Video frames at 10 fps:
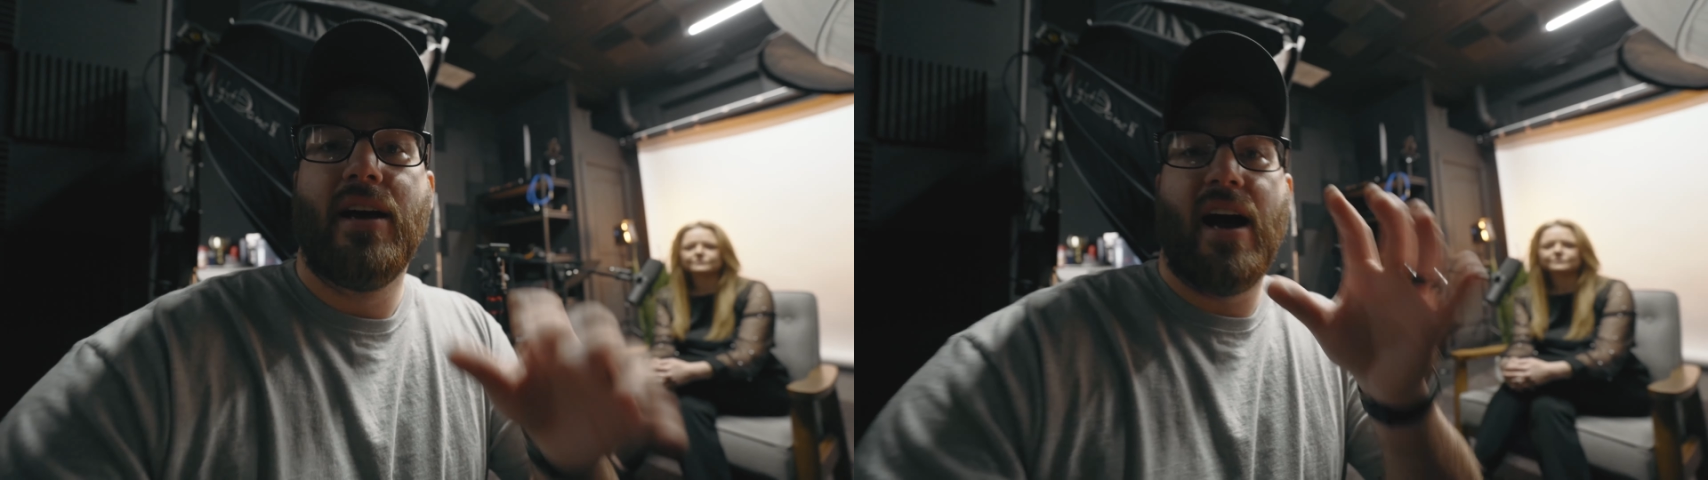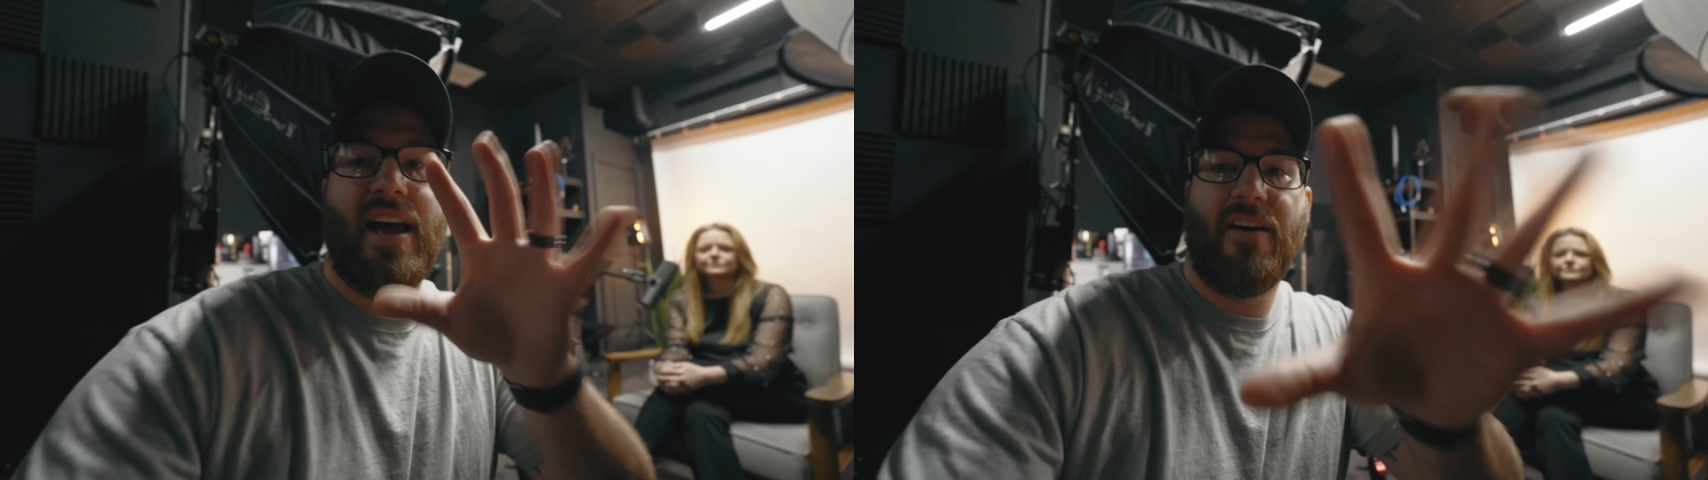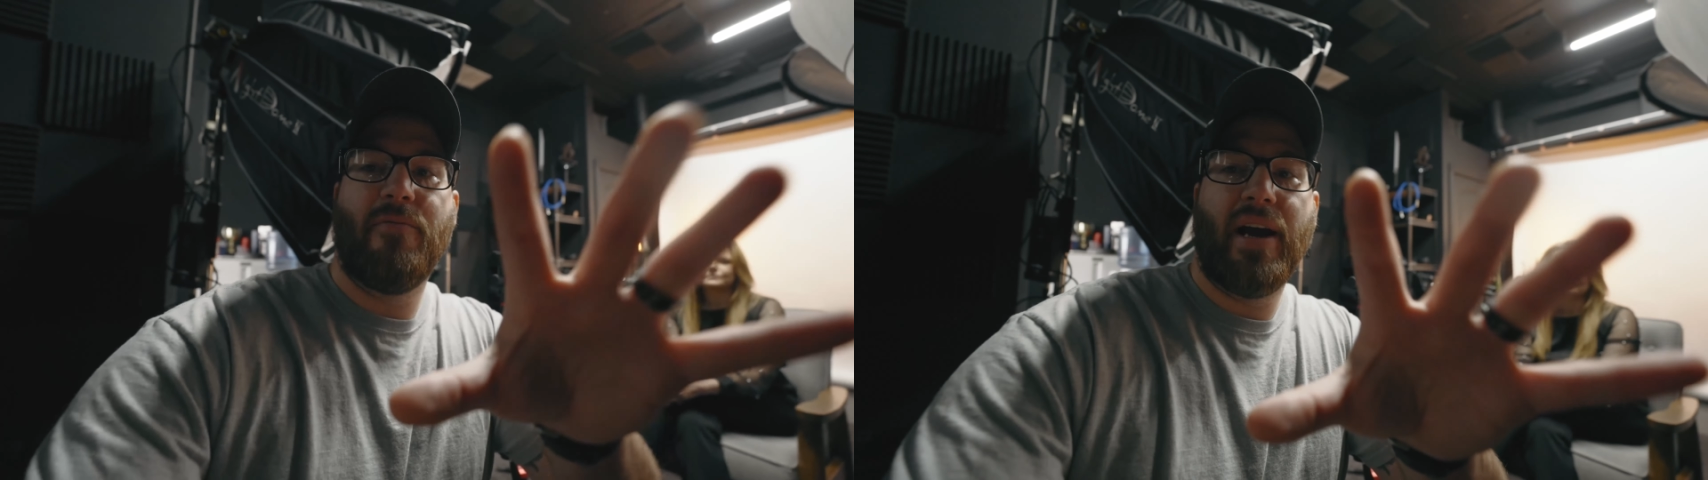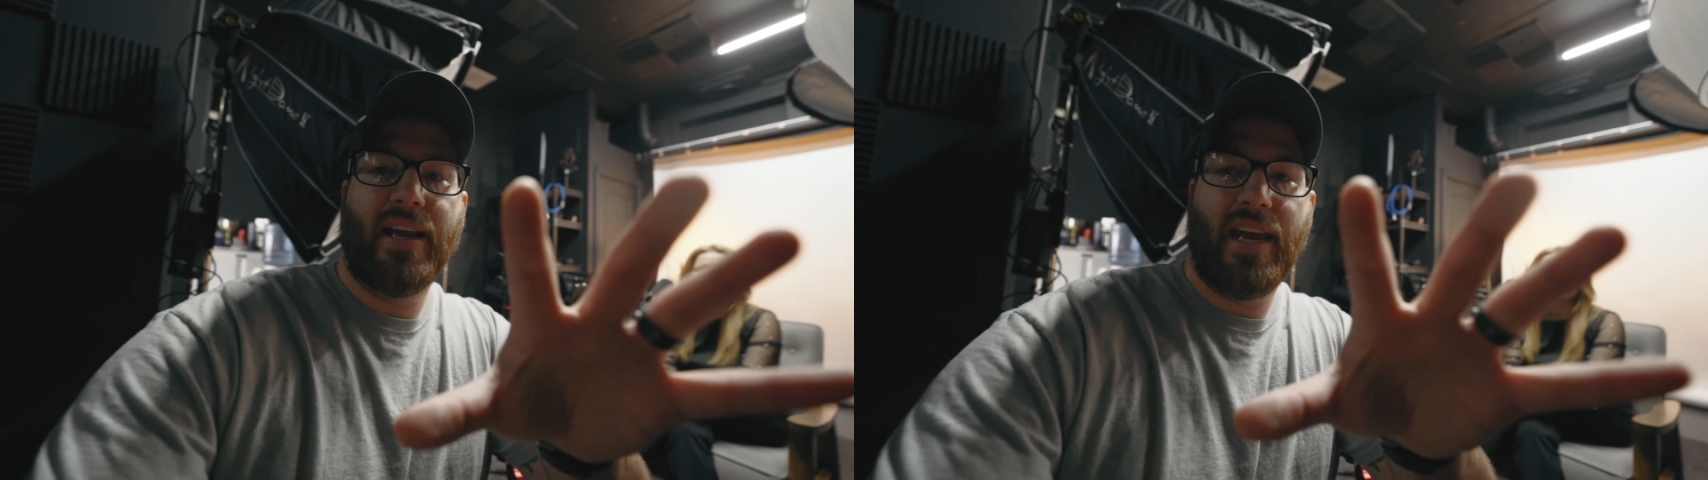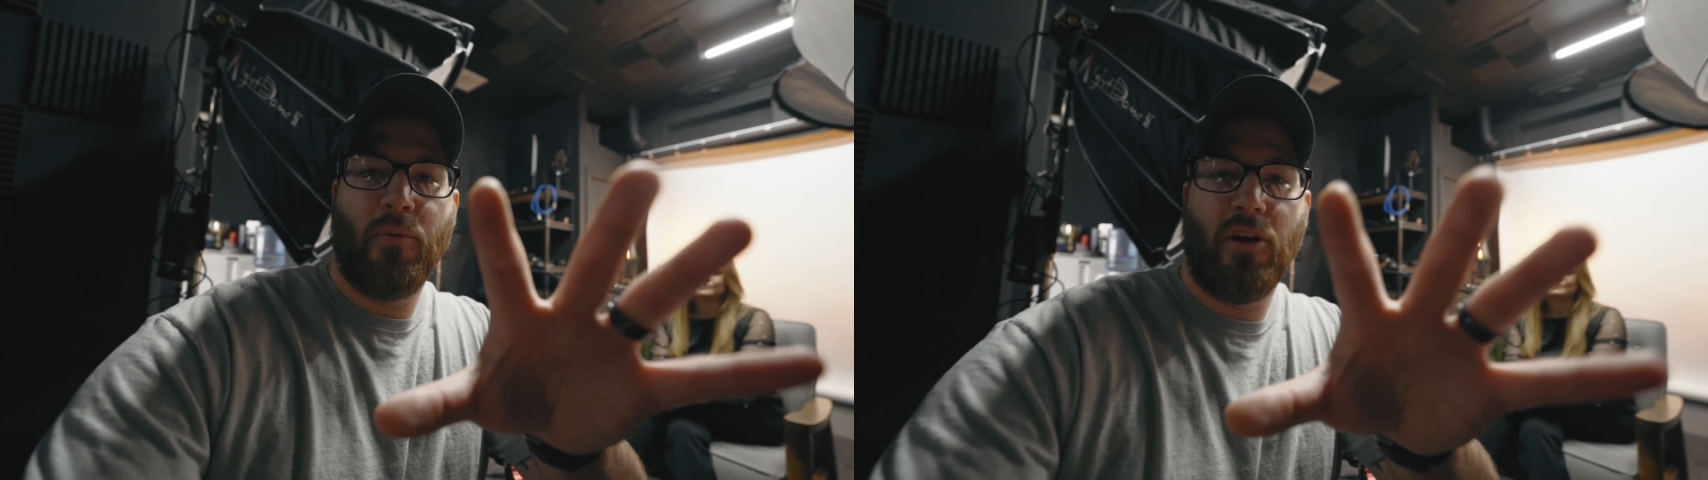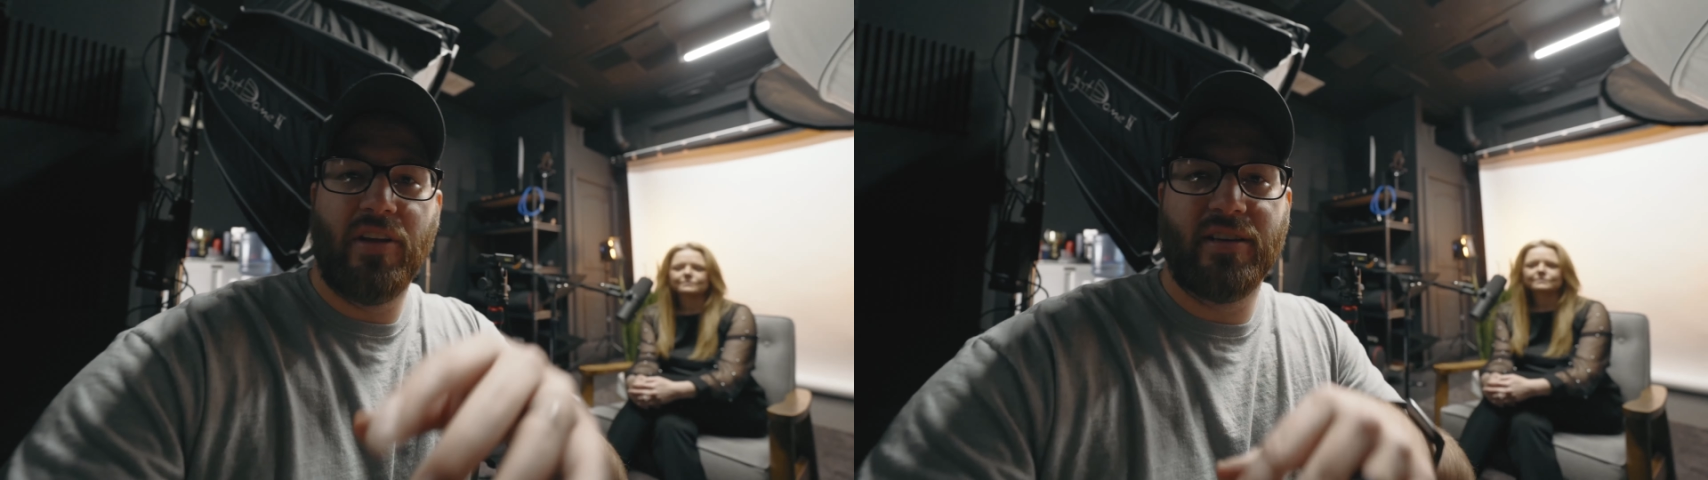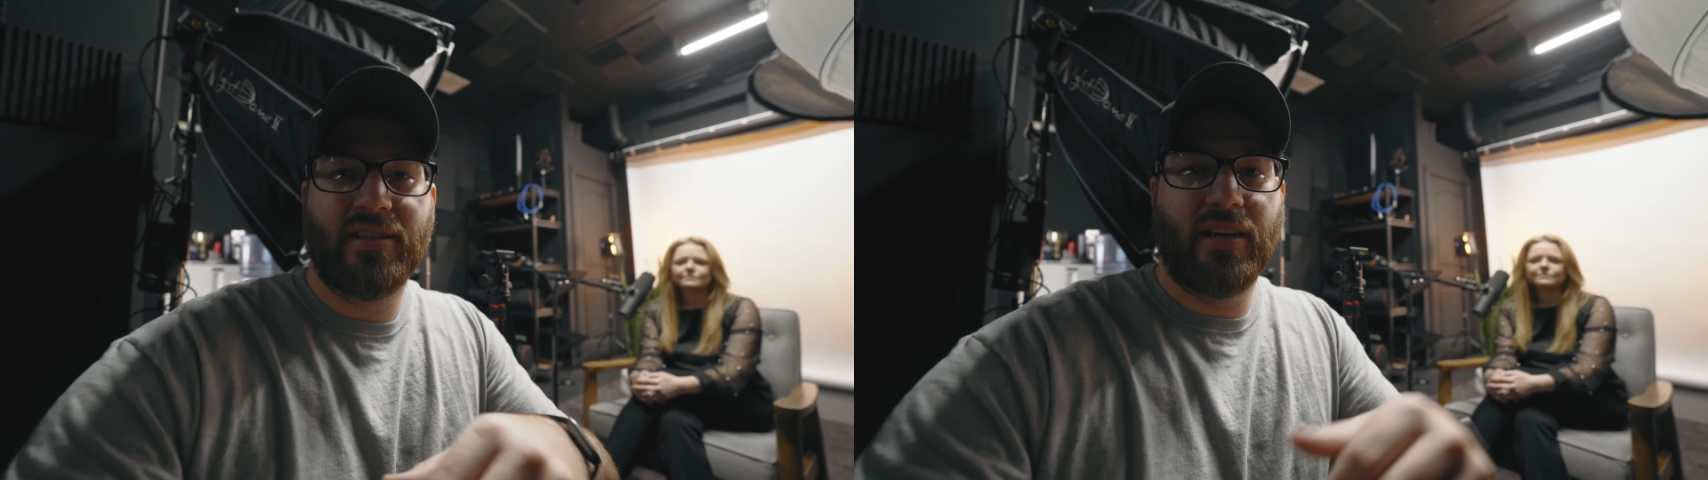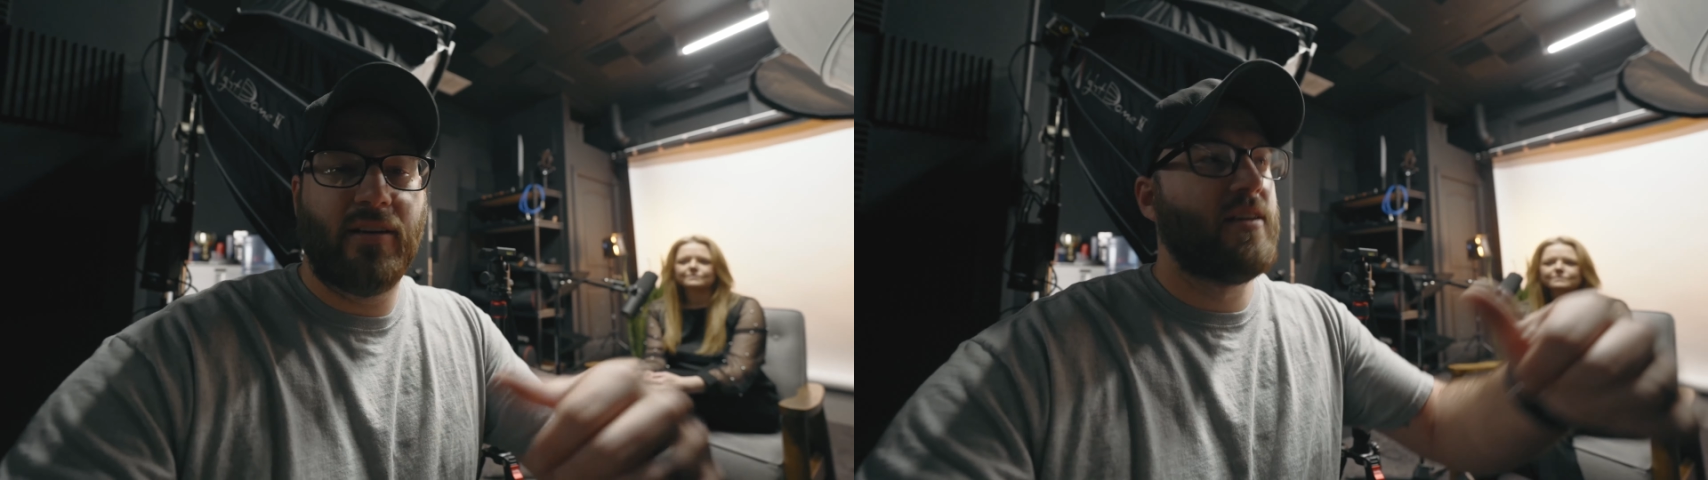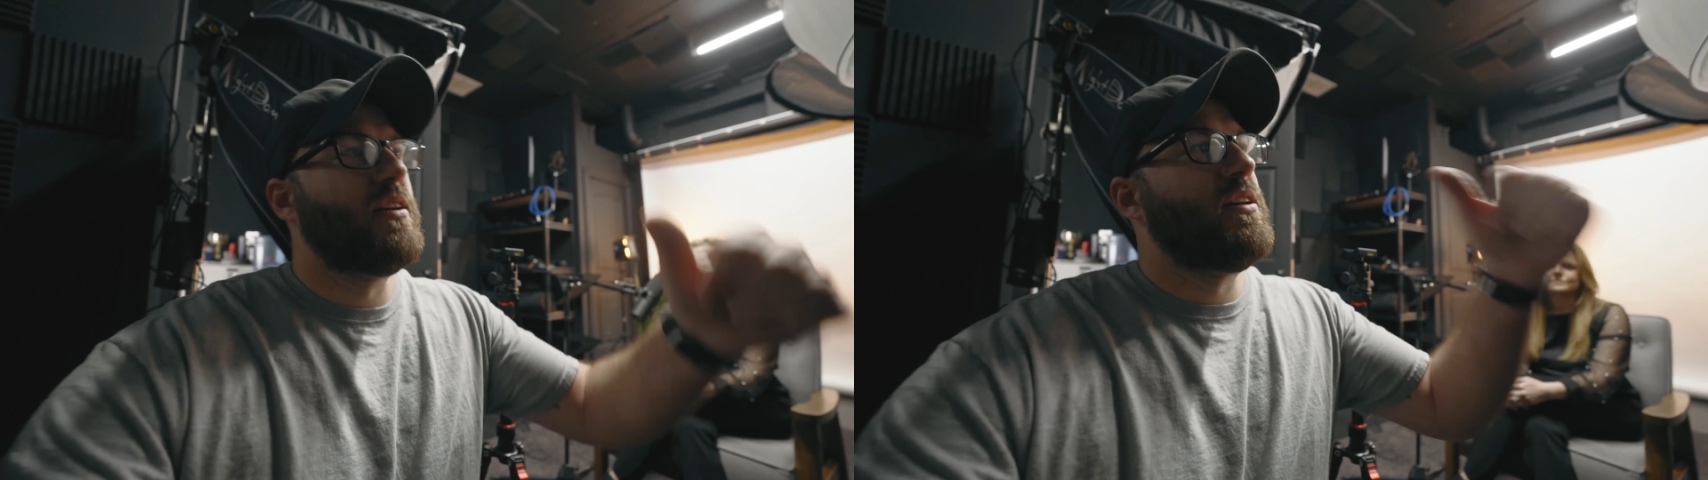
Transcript: I have my camera on this end,